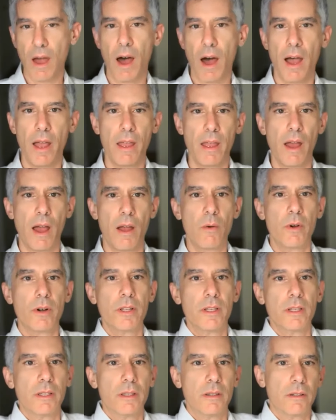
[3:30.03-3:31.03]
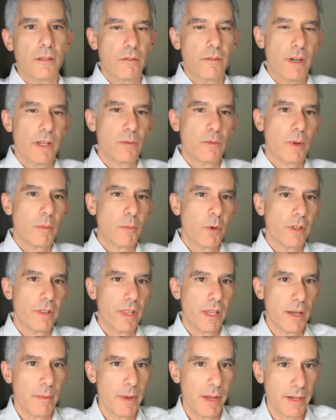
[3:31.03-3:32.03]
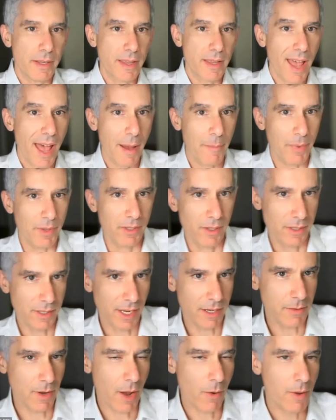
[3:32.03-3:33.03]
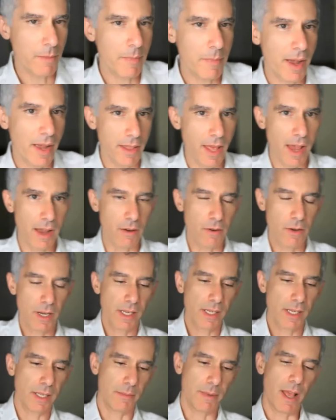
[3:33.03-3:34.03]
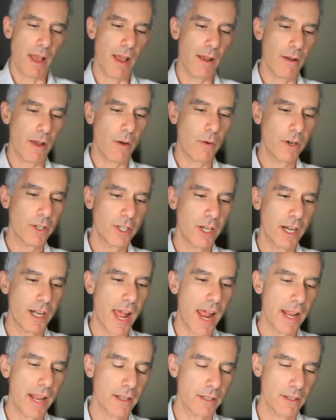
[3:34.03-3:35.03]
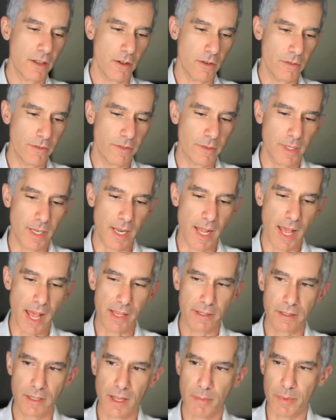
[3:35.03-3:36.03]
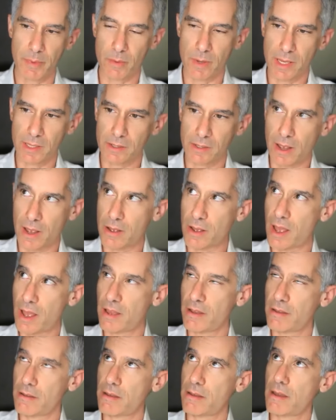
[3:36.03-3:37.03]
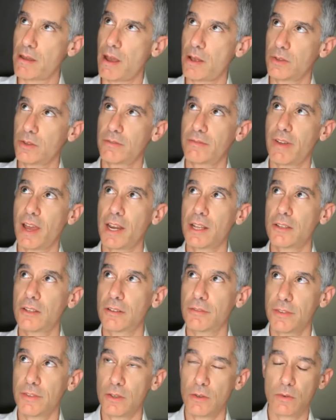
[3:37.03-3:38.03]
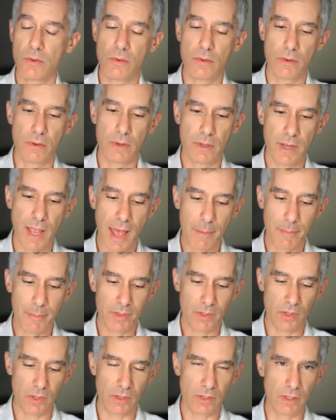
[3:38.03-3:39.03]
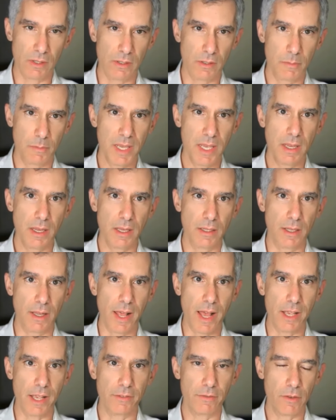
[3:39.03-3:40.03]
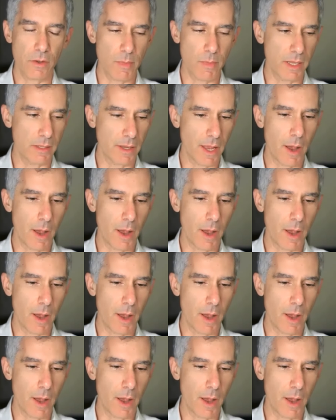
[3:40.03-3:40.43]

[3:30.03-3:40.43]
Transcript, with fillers: Uh, I wanted to, to raise one more thing about campus because I, I went by that quickly, but I, I want to share an anecdote from the last couple of weeks. I, I, I was invited to a few campuses to speak in the last few months.